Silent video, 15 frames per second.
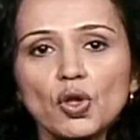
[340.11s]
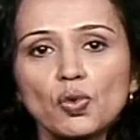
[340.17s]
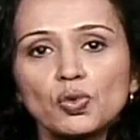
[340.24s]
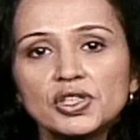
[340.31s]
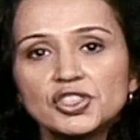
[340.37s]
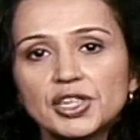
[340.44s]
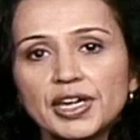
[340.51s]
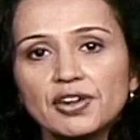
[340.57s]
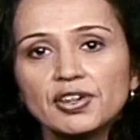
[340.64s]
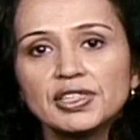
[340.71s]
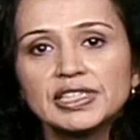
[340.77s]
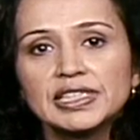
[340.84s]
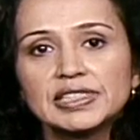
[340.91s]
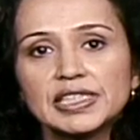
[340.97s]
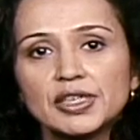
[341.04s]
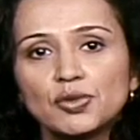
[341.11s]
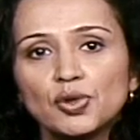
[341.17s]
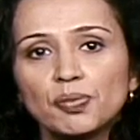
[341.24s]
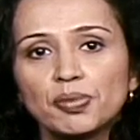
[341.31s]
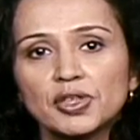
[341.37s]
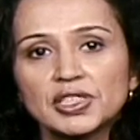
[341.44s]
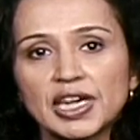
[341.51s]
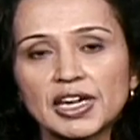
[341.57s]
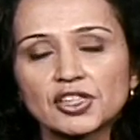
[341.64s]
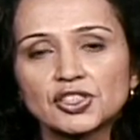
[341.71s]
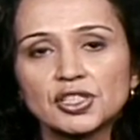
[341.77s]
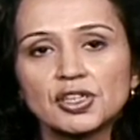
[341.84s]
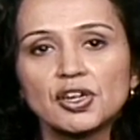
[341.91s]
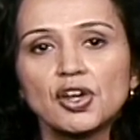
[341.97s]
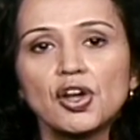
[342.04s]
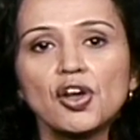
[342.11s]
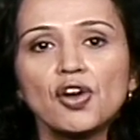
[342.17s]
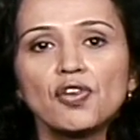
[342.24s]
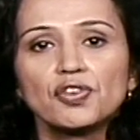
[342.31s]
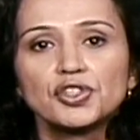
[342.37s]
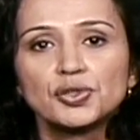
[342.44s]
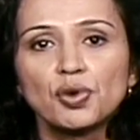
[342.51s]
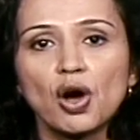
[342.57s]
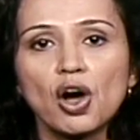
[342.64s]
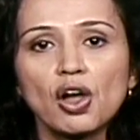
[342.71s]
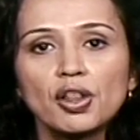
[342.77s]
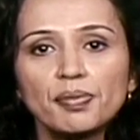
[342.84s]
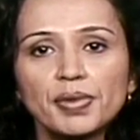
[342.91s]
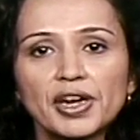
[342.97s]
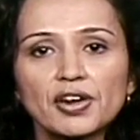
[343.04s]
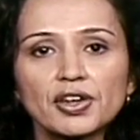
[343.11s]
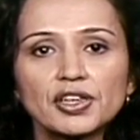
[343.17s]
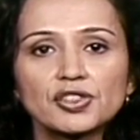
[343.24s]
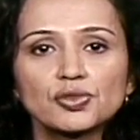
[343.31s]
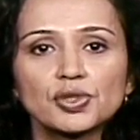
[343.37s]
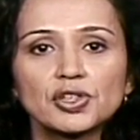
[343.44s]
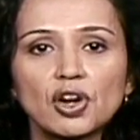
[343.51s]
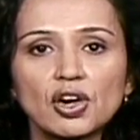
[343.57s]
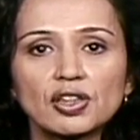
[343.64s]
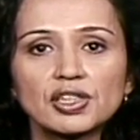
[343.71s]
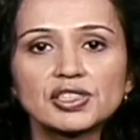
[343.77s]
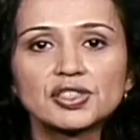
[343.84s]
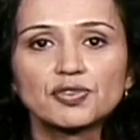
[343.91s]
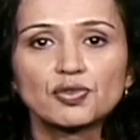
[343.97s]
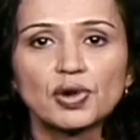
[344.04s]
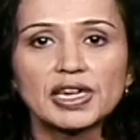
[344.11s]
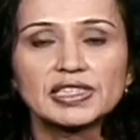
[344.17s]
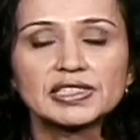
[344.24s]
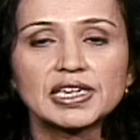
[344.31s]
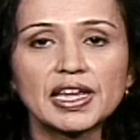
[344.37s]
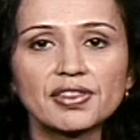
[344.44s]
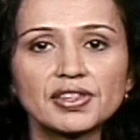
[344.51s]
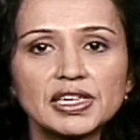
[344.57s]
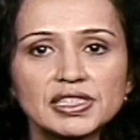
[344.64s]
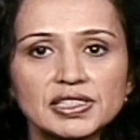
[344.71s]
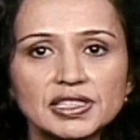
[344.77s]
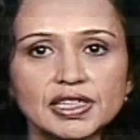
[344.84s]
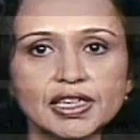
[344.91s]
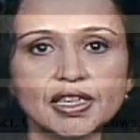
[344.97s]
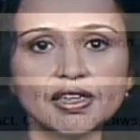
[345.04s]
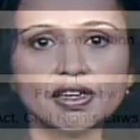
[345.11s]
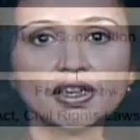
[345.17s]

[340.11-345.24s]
which guarantees equal protection to all Americans regardless of race and ethnicity.